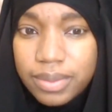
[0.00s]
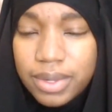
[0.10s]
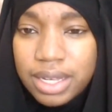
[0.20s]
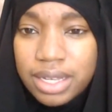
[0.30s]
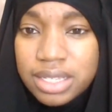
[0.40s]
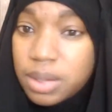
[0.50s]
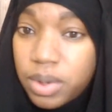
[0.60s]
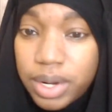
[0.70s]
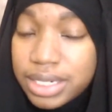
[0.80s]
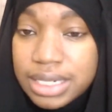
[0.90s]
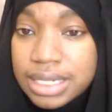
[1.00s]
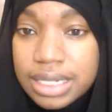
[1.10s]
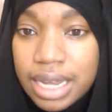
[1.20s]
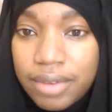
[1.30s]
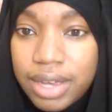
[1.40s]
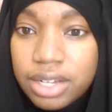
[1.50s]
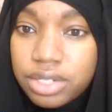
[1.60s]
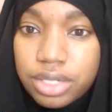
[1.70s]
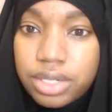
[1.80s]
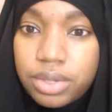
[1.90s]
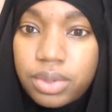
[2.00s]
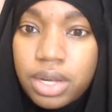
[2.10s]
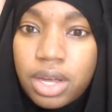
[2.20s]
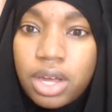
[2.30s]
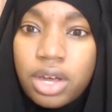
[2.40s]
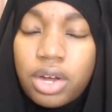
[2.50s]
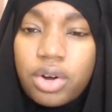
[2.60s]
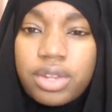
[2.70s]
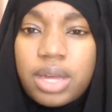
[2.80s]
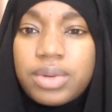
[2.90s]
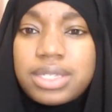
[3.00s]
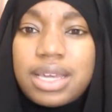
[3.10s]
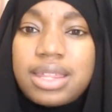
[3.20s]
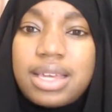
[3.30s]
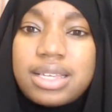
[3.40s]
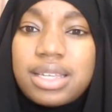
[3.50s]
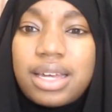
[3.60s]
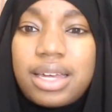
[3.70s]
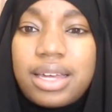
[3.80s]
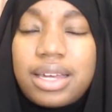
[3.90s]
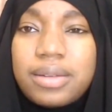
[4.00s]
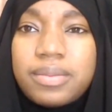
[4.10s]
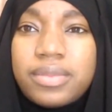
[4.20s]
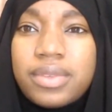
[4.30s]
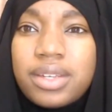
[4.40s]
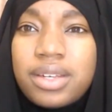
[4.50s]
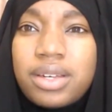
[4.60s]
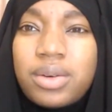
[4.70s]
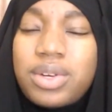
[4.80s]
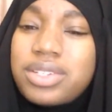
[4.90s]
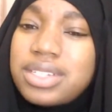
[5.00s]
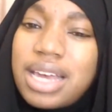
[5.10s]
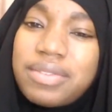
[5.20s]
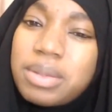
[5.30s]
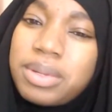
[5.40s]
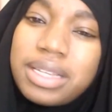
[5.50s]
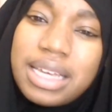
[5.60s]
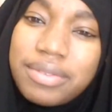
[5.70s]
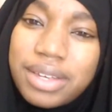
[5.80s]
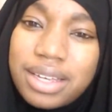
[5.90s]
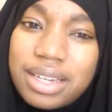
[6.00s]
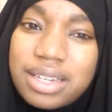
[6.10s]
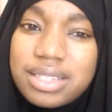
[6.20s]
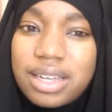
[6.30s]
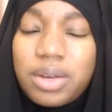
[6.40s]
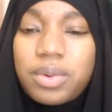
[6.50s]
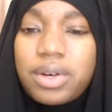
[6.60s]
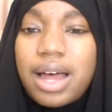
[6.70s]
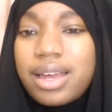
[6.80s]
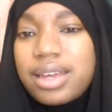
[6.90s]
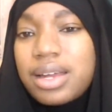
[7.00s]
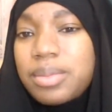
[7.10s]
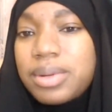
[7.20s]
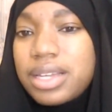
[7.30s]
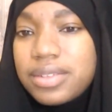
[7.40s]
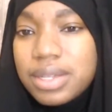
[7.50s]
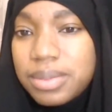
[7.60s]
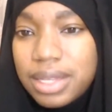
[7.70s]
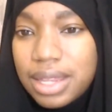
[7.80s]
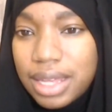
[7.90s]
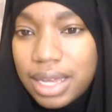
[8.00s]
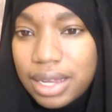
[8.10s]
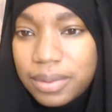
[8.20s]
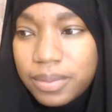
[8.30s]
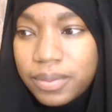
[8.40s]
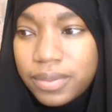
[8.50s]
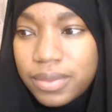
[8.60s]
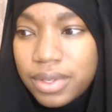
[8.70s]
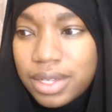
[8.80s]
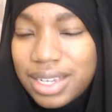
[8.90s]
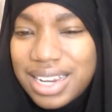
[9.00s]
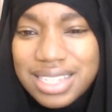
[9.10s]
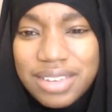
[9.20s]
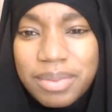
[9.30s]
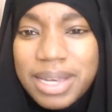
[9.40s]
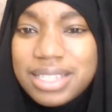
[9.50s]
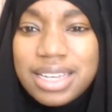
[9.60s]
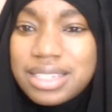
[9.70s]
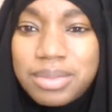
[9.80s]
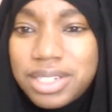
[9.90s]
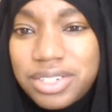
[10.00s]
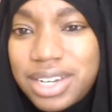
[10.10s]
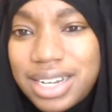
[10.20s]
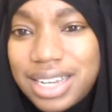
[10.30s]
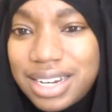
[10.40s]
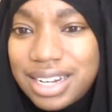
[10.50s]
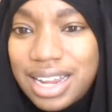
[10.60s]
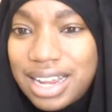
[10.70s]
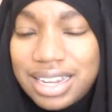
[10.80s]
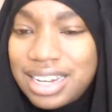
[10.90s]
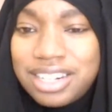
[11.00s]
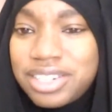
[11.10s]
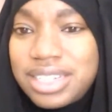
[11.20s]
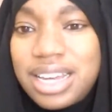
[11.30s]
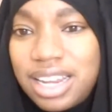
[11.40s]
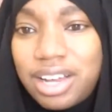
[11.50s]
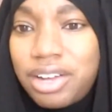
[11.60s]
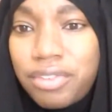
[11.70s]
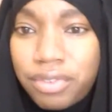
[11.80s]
some questions didn't have answers to. Or they would say things like, you just have to believe it. And it's like, well, how can I believe something that doesn't even make sense? I'm just trying to get an understanding of